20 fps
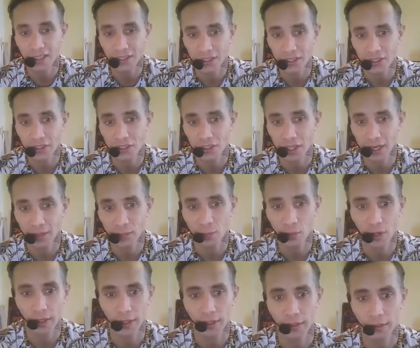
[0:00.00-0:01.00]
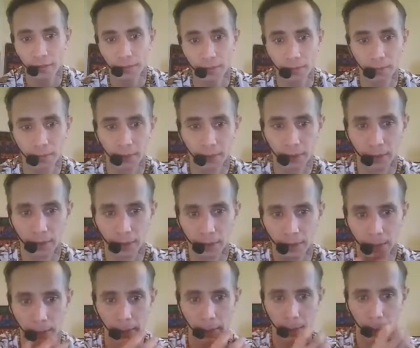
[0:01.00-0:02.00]
and it is easy to say
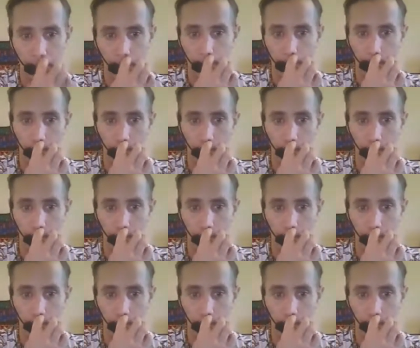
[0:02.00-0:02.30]
why.